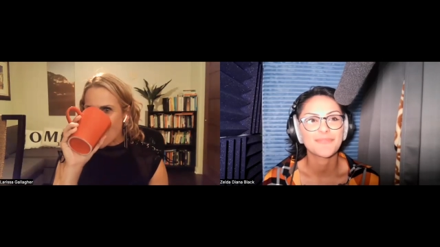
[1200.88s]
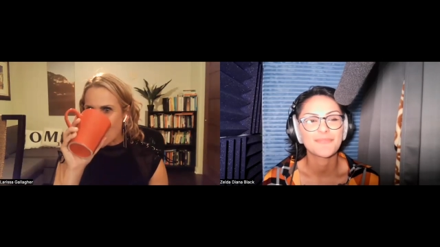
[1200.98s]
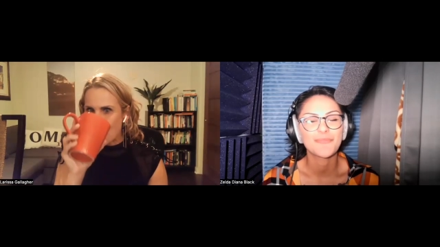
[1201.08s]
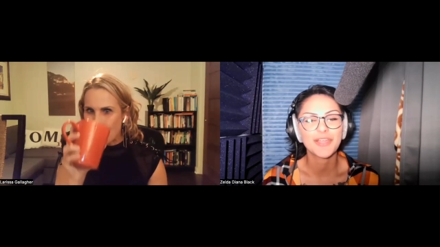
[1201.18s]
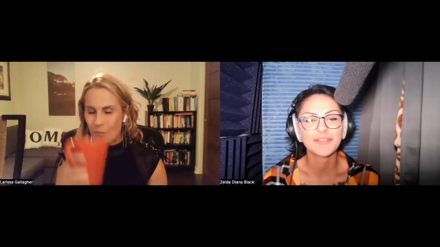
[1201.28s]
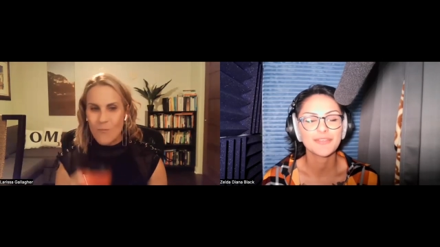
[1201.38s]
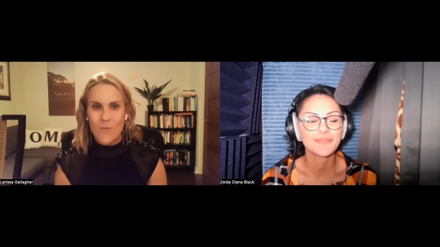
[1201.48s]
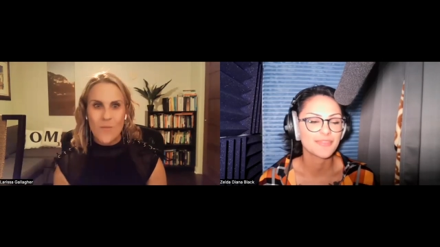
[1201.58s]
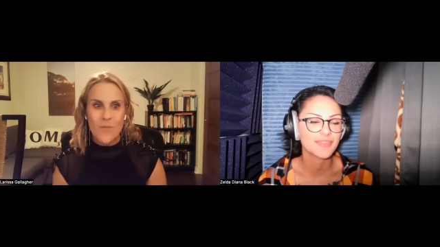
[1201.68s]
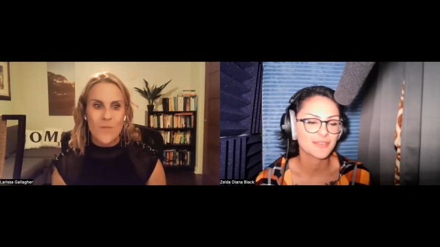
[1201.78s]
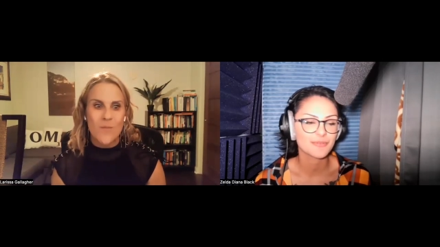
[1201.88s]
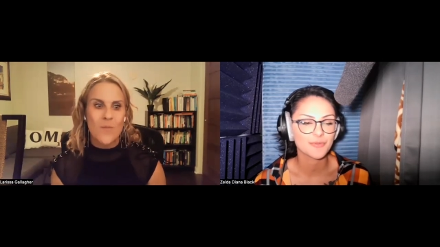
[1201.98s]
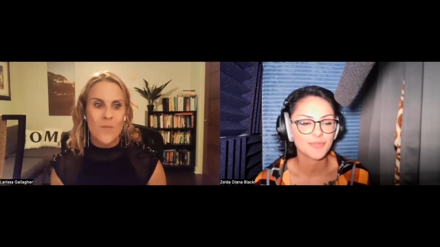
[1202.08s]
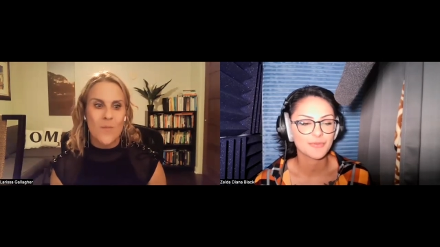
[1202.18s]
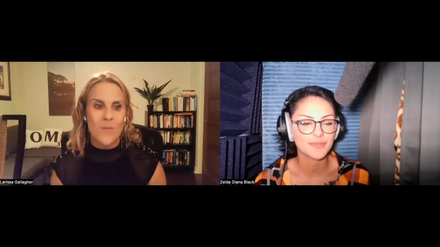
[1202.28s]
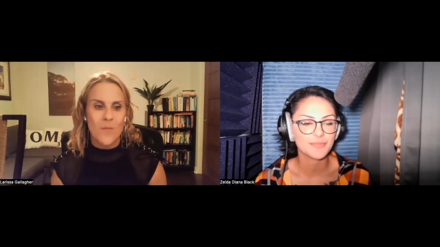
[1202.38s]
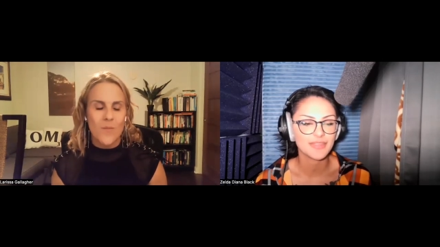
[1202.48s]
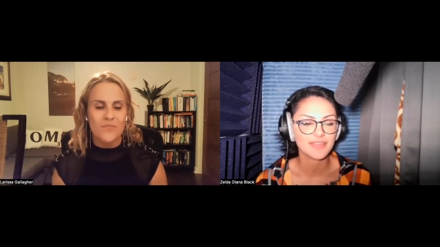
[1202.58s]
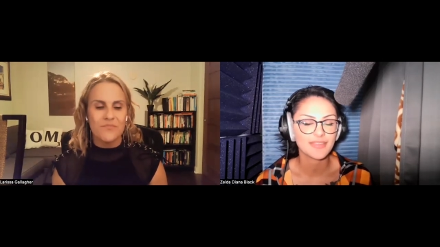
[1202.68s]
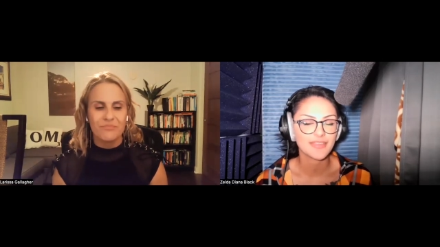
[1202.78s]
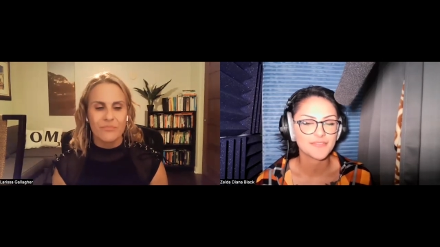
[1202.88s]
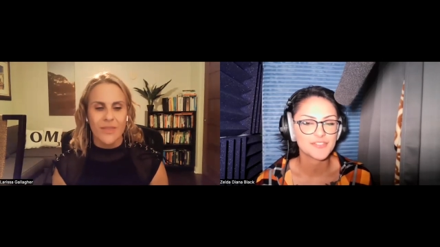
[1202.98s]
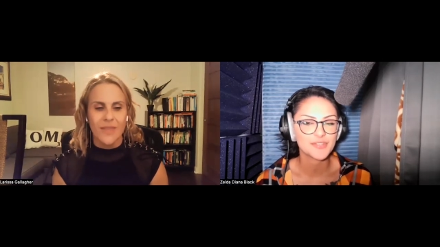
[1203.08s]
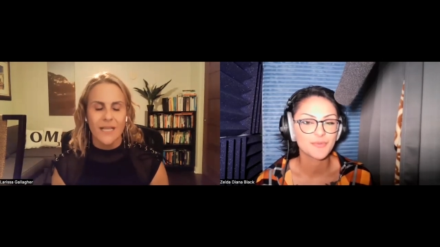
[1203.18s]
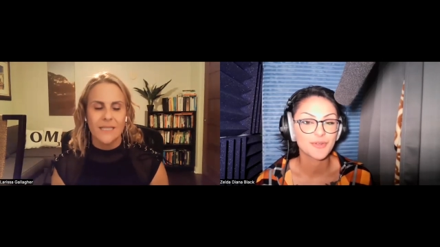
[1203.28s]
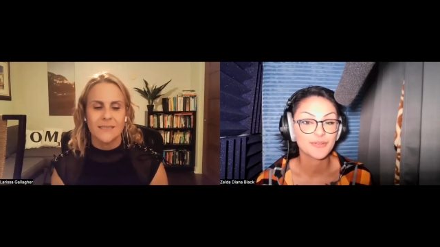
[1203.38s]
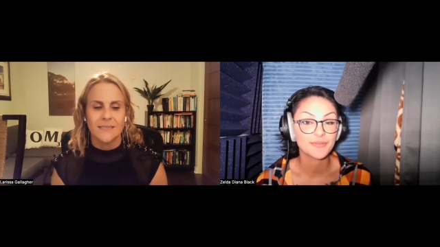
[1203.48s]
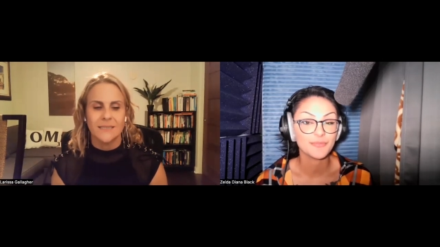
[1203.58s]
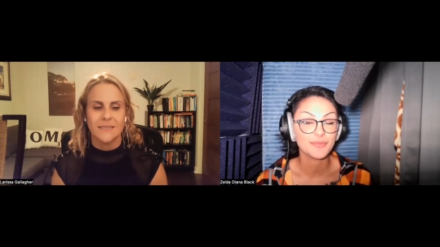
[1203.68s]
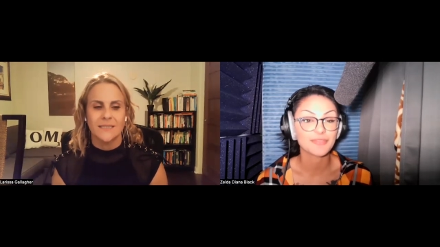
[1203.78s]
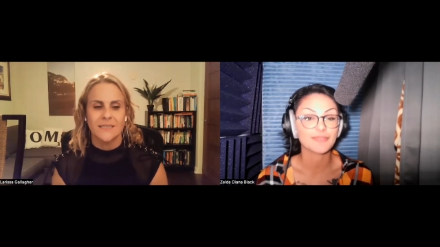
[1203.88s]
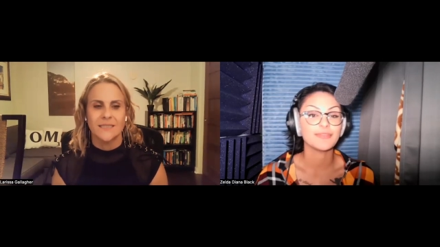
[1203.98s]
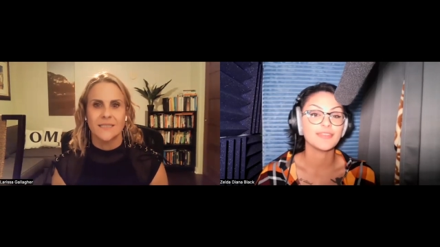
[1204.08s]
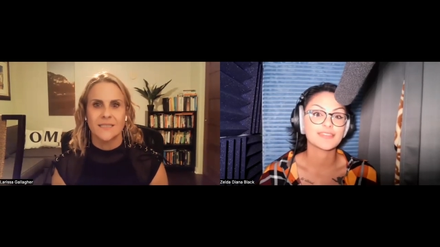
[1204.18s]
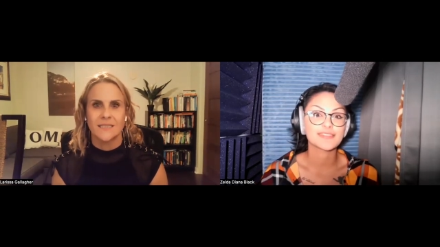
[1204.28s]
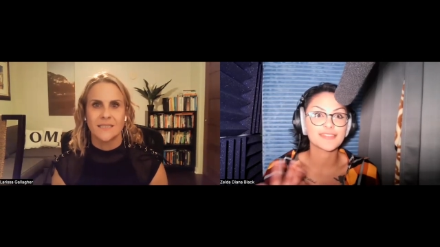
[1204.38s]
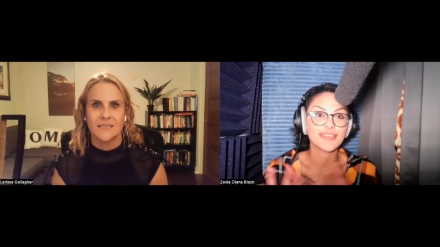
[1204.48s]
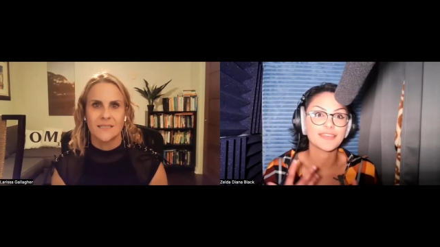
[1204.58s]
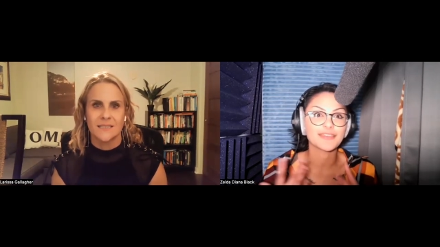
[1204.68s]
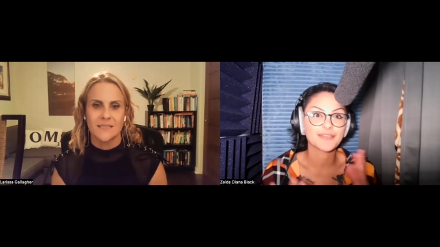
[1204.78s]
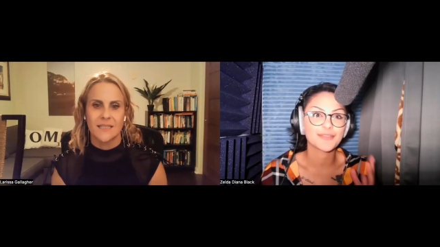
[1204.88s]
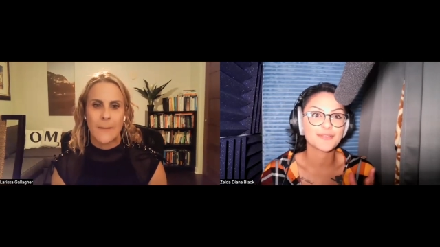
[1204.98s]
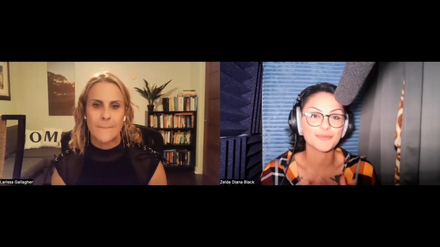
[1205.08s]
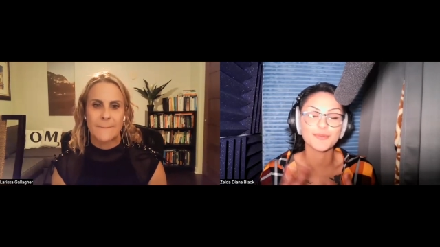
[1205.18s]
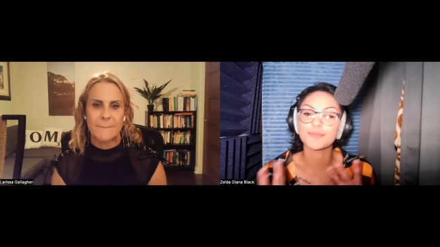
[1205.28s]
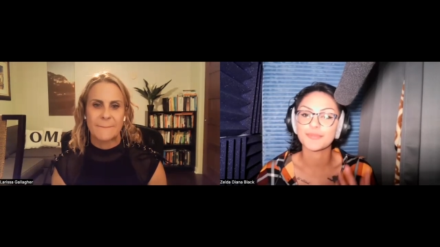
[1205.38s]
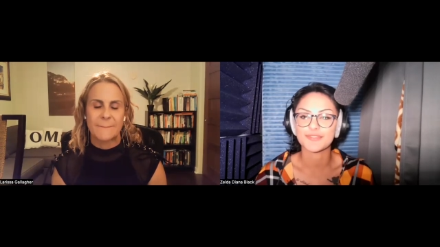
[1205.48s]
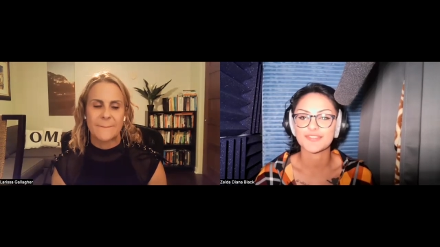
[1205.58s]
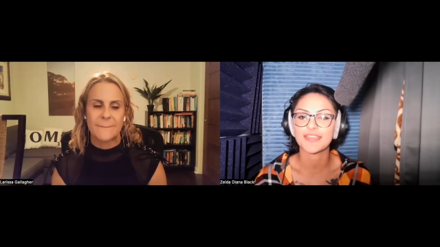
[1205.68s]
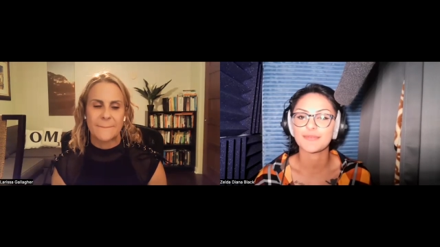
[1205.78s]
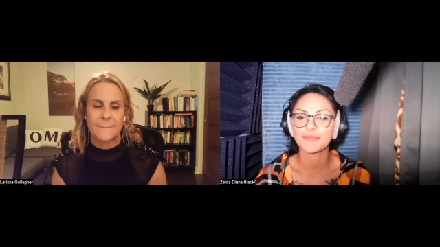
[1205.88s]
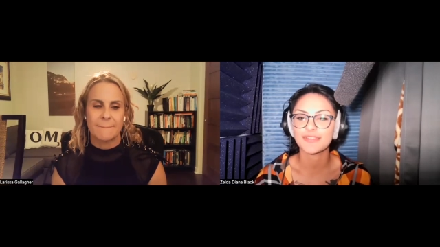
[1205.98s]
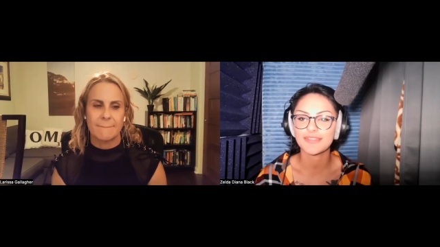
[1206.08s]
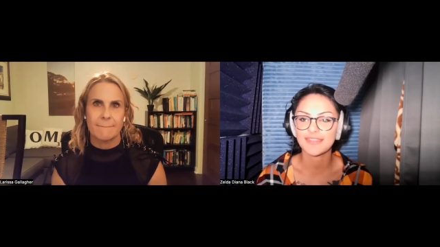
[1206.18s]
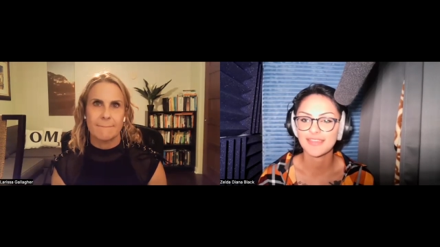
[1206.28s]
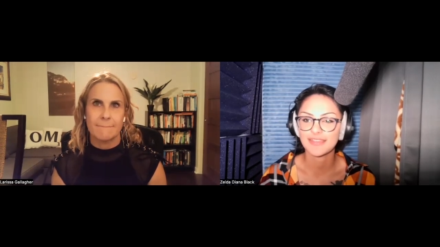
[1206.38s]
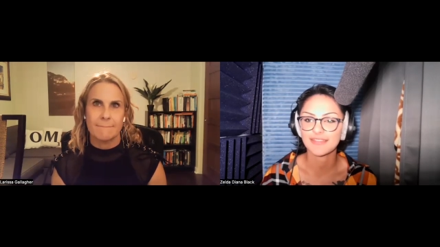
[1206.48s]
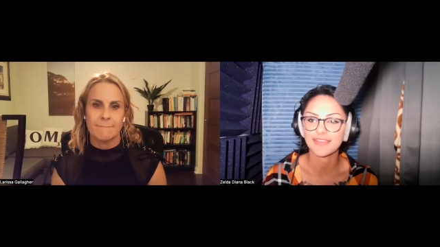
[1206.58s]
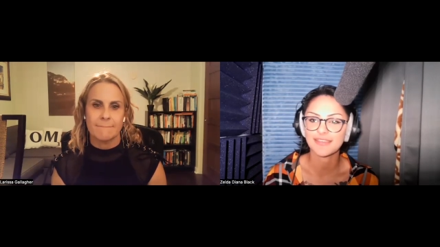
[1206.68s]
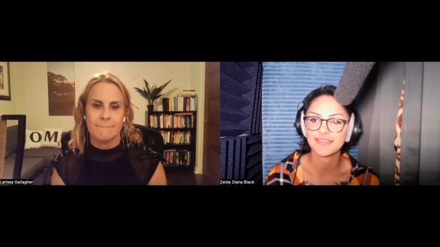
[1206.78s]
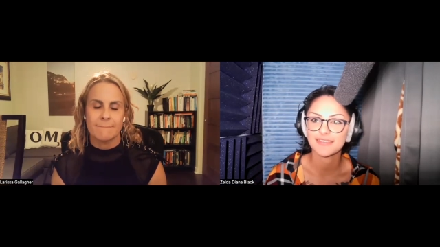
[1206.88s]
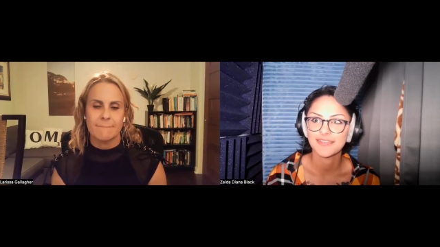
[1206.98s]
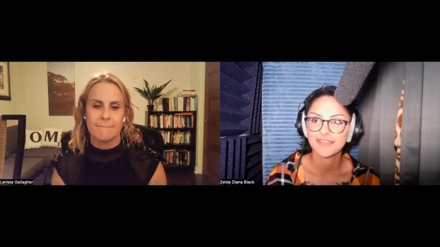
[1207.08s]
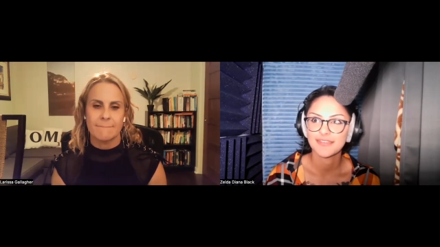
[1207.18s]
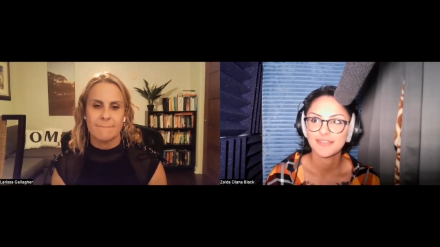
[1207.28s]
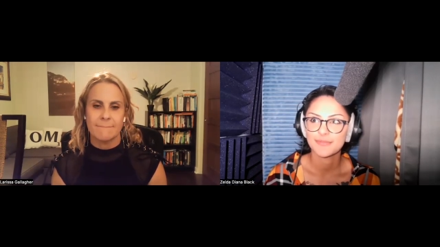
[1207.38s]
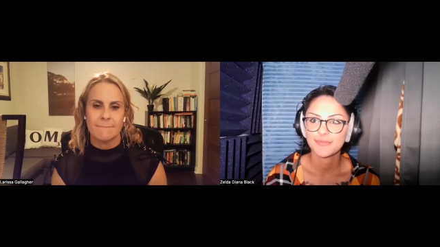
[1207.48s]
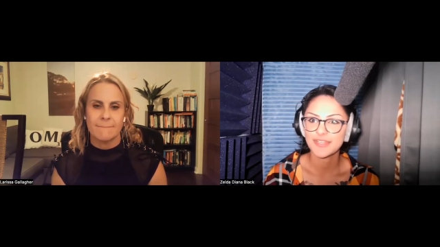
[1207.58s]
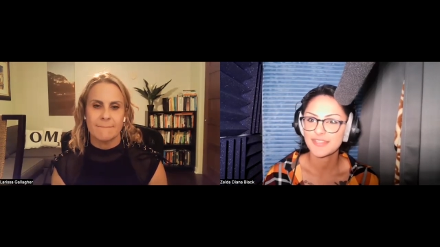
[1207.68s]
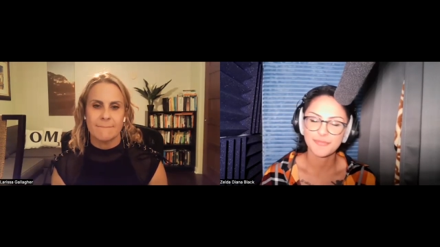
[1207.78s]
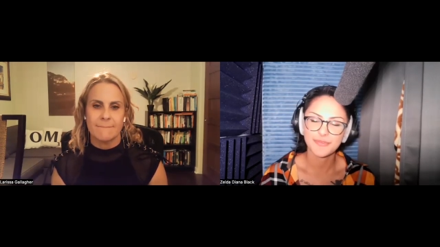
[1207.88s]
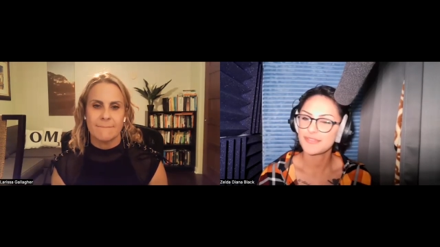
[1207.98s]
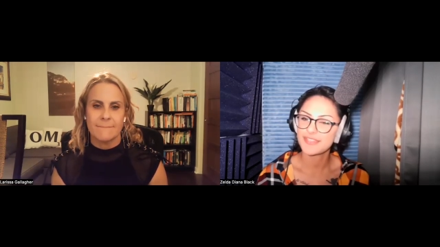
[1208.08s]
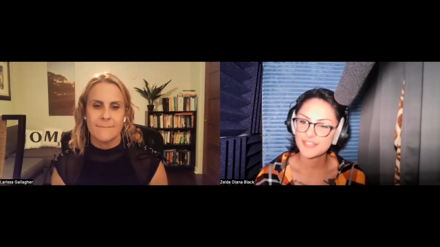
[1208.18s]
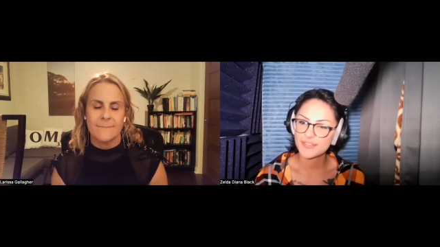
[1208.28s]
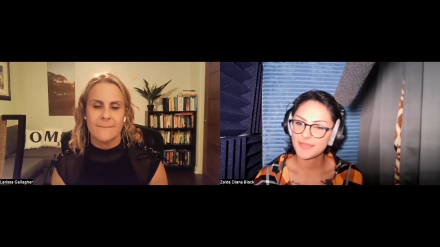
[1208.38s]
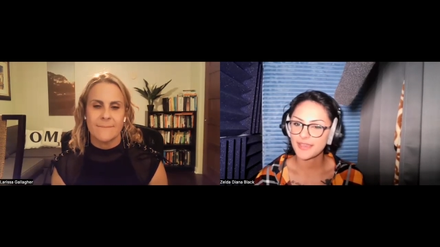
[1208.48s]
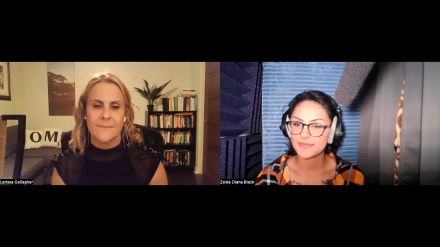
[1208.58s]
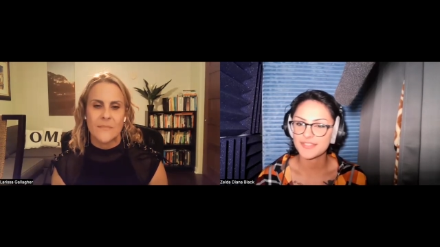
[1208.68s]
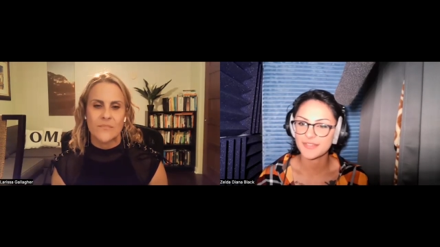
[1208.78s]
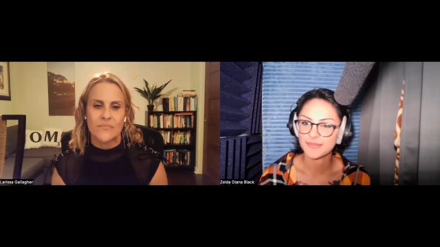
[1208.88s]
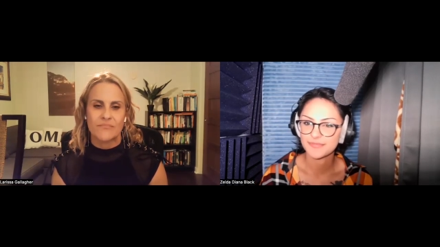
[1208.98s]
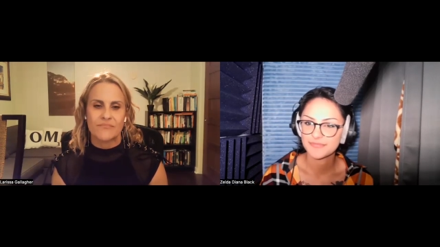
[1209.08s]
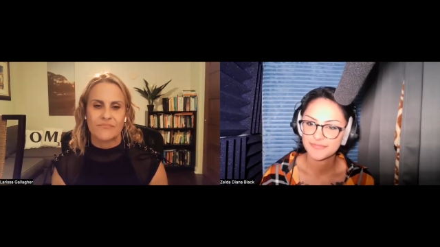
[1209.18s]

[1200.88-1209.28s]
Speaker 1: where do you think ruby would be if she weren't with this like group per se where do you think like where do you, what do you think she would be up to